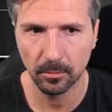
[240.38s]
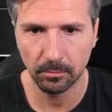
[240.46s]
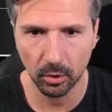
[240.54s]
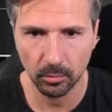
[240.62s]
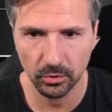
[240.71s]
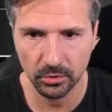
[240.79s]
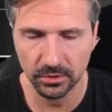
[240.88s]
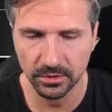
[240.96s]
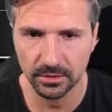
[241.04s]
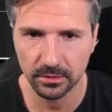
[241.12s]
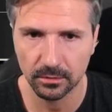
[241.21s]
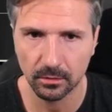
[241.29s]

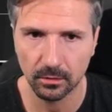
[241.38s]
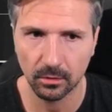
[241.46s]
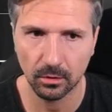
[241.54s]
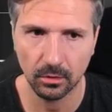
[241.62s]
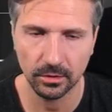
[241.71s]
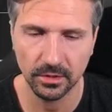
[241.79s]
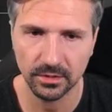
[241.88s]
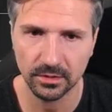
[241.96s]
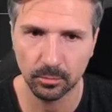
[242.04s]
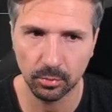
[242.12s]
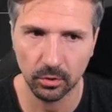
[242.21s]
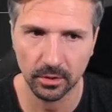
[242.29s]
bombers on his
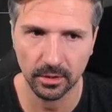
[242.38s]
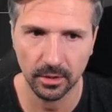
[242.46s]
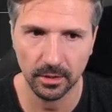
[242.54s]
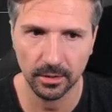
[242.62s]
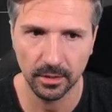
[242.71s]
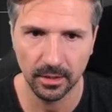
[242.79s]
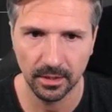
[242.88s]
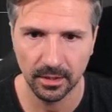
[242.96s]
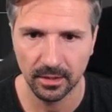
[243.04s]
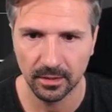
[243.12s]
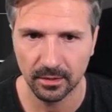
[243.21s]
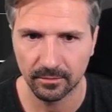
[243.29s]
support line,
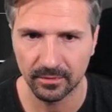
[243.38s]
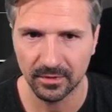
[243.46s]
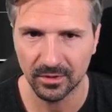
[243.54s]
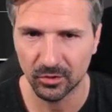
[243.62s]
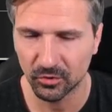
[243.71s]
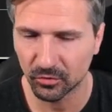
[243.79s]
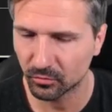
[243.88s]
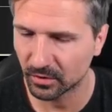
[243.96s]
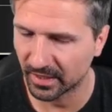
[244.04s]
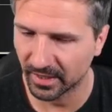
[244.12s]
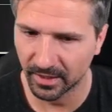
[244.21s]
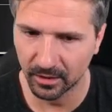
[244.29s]
you
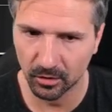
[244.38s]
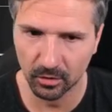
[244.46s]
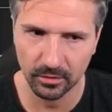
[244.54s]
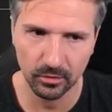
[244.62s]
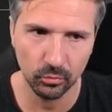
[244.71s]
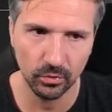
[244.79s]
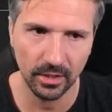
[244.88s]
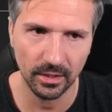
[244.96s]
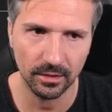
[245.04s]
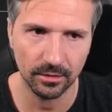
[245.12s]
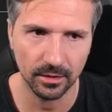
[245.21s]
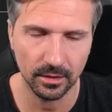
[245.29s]
cannot do
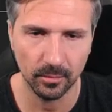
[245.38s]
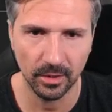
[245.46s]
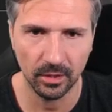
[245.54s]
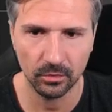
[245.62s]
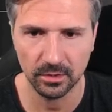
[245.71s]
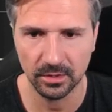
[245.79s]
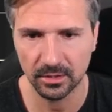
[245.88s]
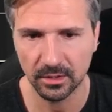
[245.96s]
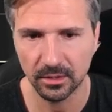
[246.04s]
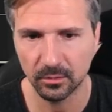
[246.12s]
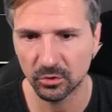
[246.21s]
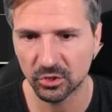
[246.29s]
anything about it.
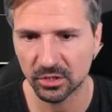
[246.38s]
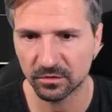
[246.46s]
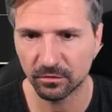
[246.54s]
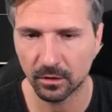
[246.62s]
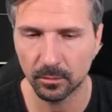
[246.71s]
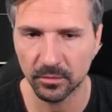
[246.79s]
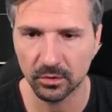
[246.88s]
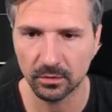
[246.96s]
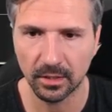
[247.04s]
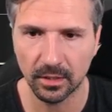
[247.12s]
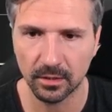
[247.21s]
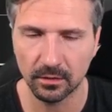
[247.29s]
He will just farm your
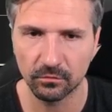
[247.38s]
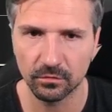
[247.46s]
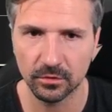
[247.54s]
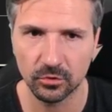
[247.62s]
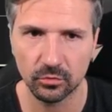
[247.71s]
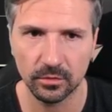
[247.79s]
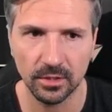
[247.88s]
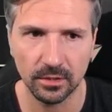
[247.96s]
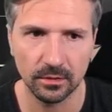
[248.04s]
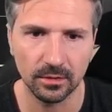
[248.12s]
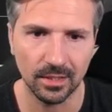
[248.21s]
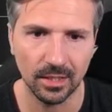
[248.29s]
light infantry
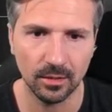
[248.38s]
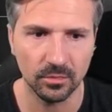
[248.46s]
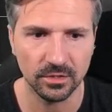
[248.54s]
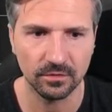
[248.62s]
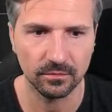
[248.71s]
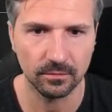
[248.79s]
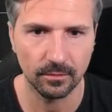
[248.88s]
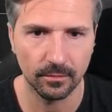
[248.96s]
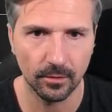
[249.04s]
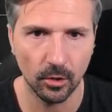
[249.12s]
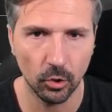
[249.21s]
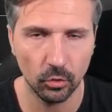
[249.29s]
and the game is
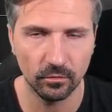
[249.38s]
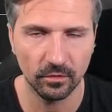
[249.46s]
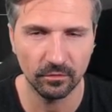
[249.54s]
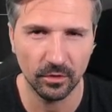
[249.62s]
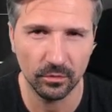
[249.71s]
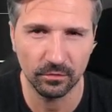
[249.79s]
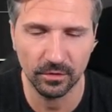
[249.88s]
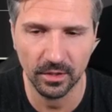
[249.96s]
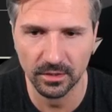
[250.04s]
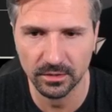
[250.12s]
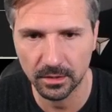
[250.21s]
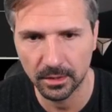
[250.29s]
over very
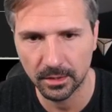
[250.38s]
fast.